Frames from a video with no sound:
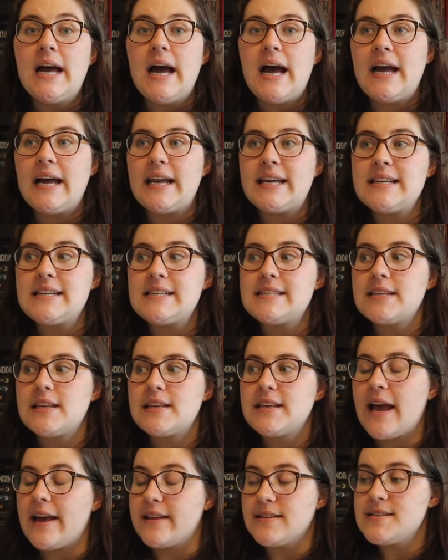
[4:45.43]

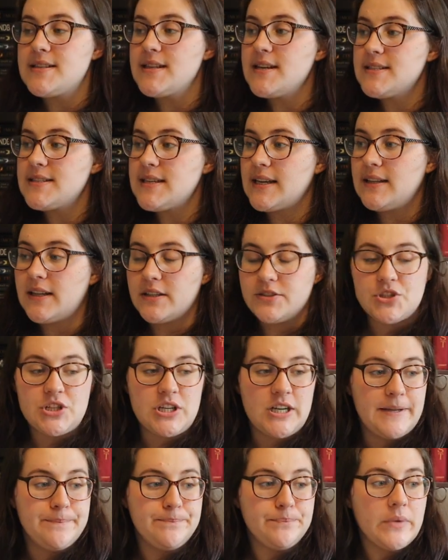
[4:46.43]
It's Thursday
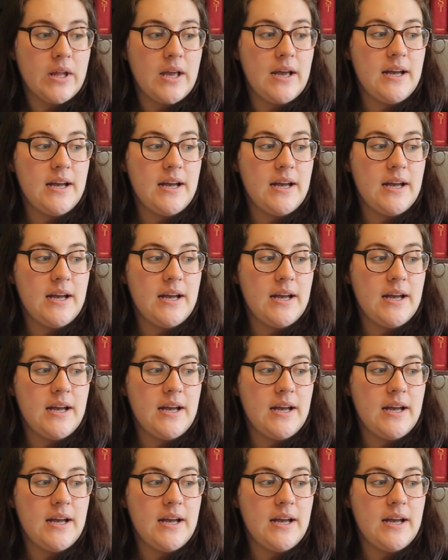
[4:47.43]
lunchtime,